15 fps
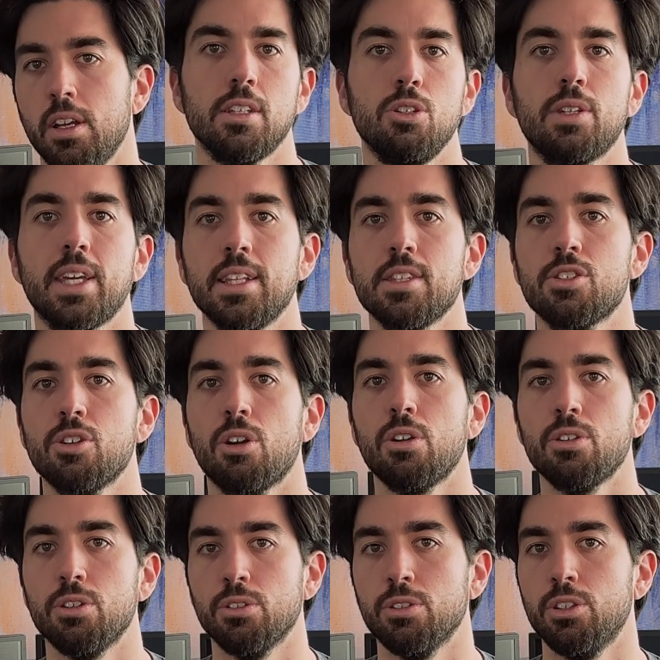You can store
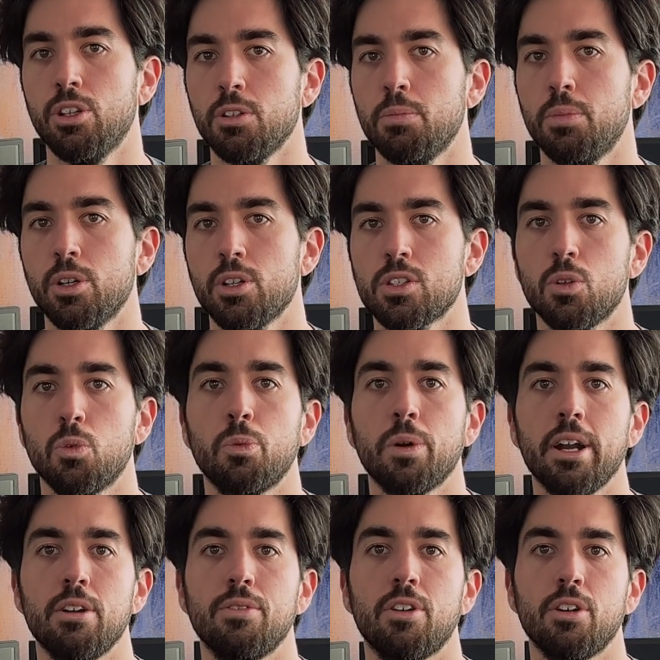your notebooks
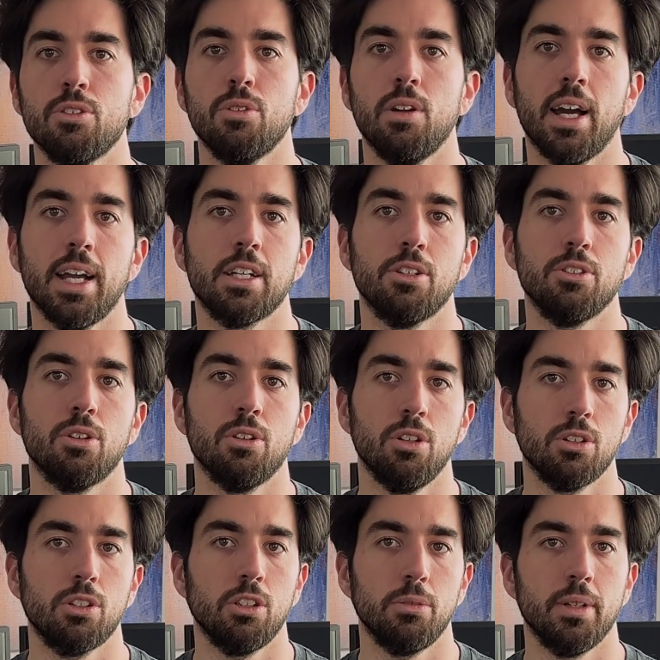wherever you like on your
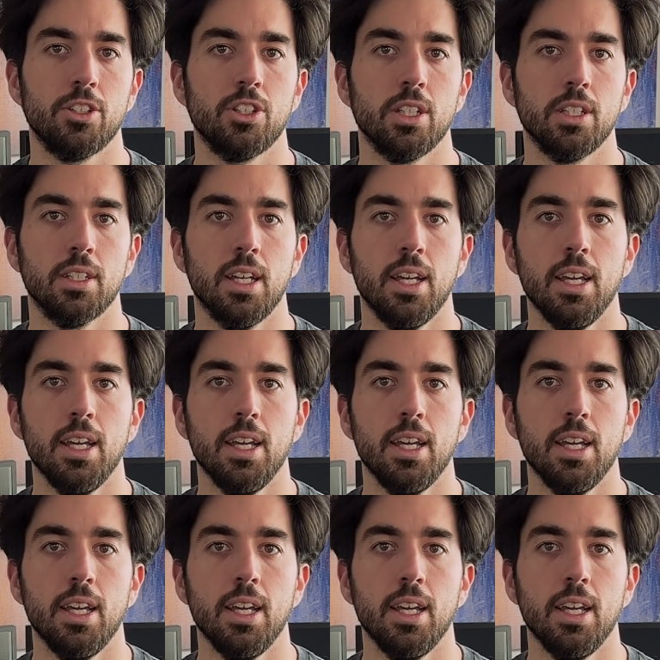local machine.